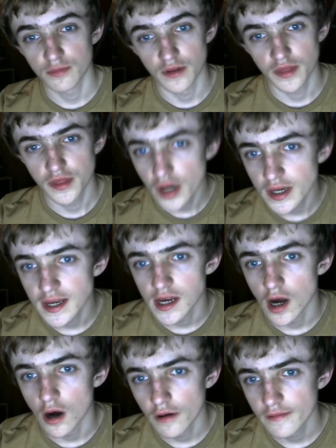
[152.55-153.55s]
We're 38
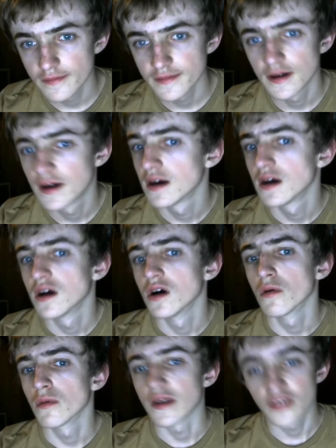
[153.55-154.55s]
off.
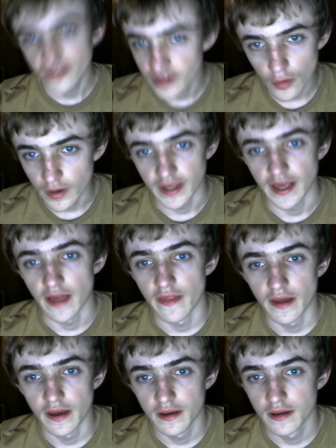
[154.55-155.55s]
We are still going to get
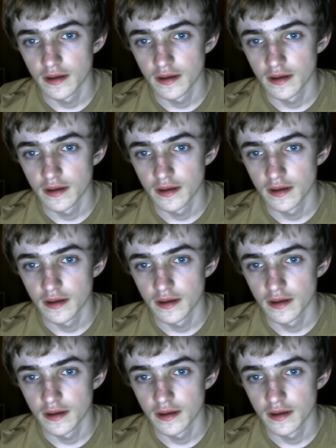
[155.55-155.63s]
there.